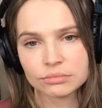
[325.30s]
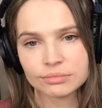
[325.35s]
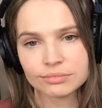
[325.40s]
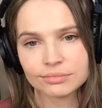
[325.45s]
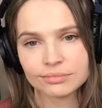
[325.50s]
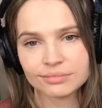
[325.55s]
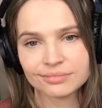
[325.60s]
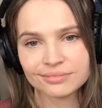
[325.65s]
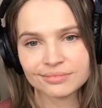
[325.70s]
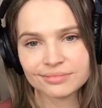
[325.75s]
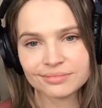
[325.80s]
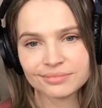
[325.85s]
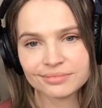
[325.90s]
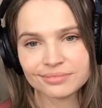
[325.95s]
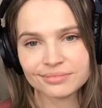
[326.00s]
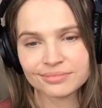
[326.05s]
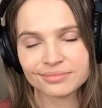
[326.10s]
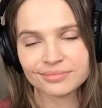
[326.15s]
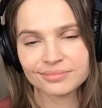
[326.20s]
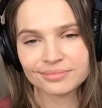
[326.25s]

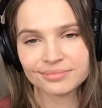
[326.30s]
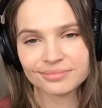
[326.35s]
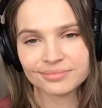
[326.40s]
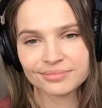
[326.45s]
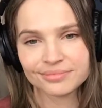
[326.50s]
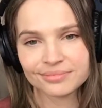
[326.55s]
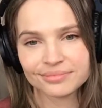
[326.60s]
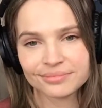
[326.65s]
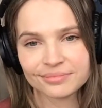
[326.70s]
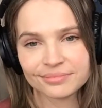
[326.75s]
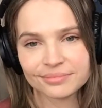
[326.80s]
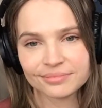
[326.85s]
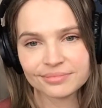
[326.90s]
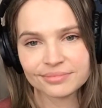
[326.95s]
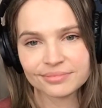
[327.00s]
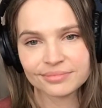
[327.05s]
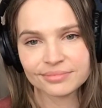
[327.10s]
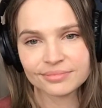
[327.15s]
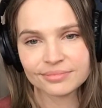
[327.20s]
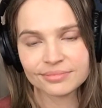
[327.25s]

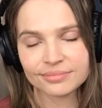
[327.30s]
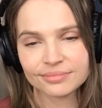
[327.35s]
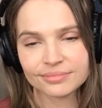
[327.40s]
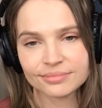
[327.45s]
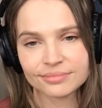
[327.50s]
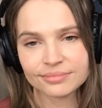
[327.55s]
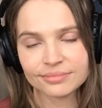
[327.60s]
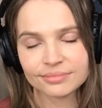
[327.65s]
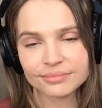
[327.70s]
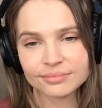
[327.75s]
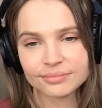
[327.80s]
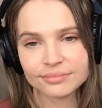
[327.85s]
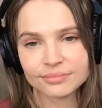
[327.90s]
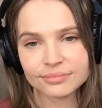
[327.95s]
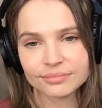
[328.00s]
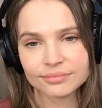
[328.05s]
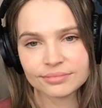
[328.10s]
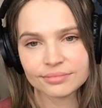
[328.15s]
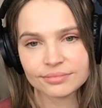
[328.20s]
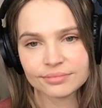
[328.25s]

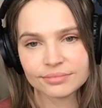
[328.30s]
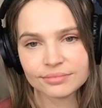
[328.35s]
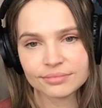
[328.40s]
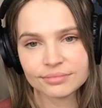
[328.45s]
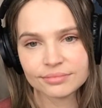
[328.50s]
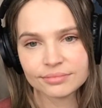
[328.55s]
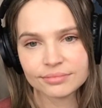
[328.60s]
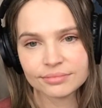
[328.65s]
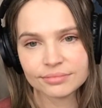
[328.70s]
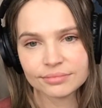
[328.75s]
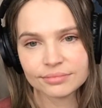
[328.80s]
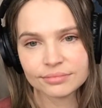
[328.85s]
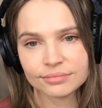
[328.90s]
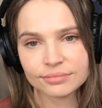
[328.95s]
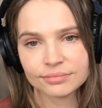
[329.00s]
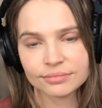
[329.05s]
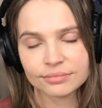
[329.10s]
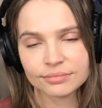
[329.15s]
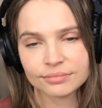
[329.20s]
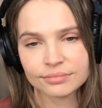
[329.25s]

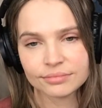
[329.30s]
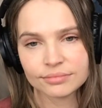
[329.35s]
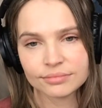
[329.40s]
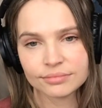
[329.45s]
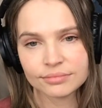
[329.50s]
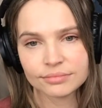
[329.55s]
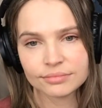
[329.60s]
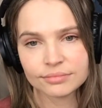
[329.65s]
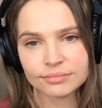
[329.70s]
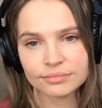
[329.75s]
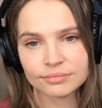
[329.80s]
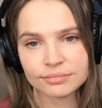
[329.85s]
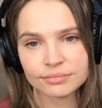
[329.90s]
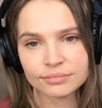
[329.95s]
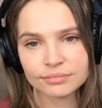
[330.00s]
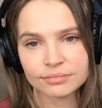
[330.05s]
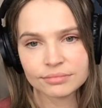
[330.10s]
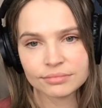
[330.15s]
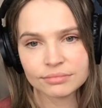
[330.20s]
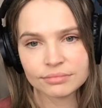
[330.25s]

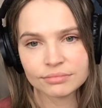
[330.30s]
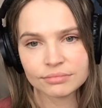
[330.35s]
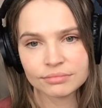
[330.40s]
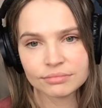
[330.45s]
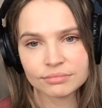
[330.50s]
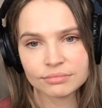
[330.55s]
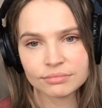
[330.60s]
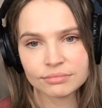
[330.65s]
(silent)